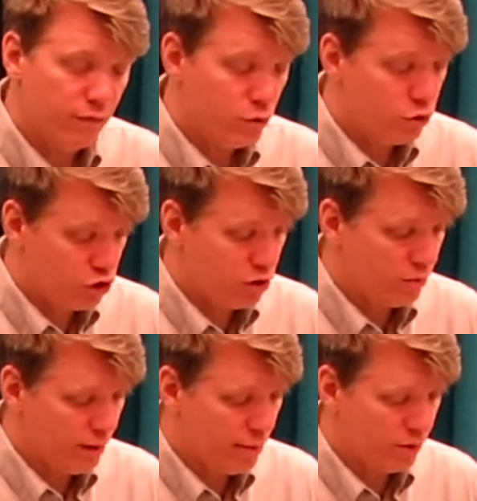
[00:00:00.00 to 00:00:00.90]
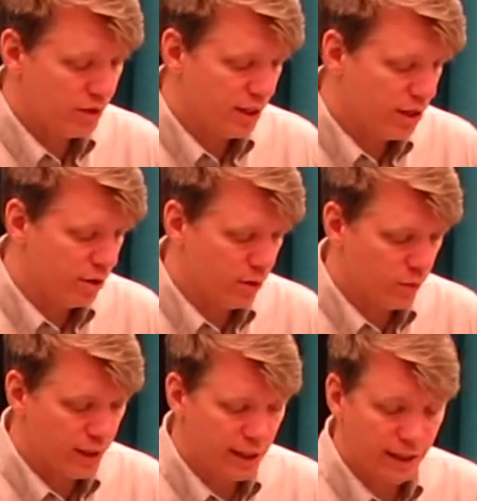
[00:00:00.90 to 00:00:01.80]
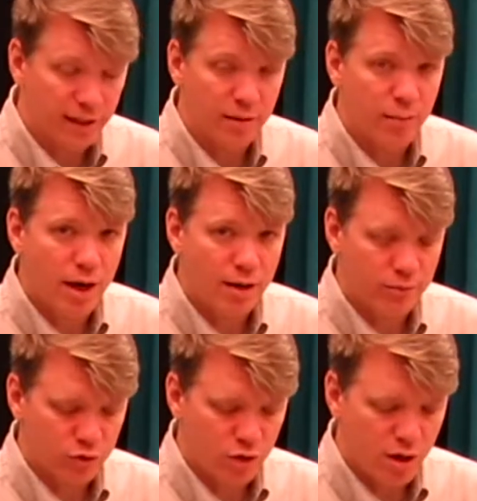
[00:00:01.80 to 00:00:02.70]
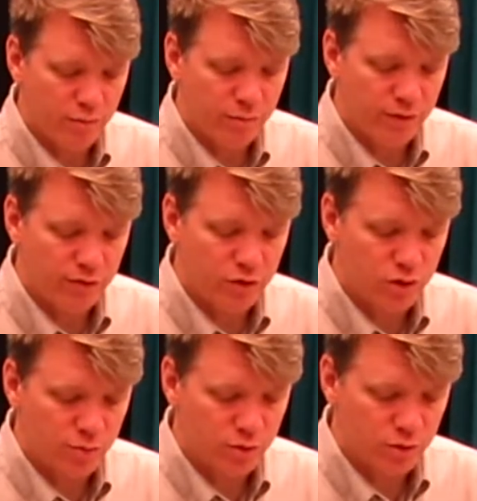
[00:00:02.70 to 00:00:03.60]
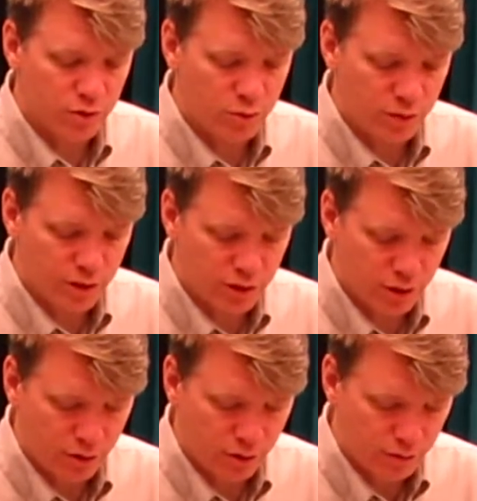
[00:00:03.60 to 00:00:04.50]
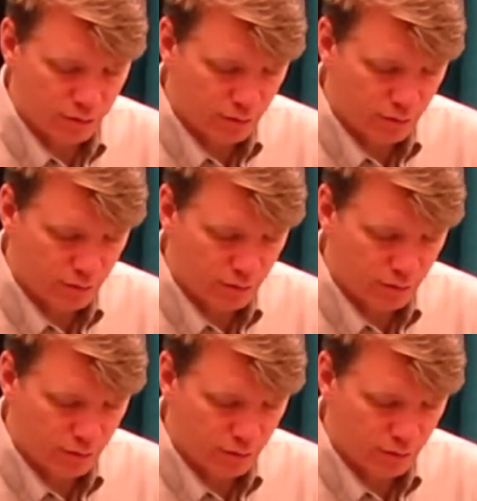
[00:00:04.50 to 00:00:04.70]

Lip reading: you should be able to hear it ringing in the bottom drum if the drums are in tune with each other.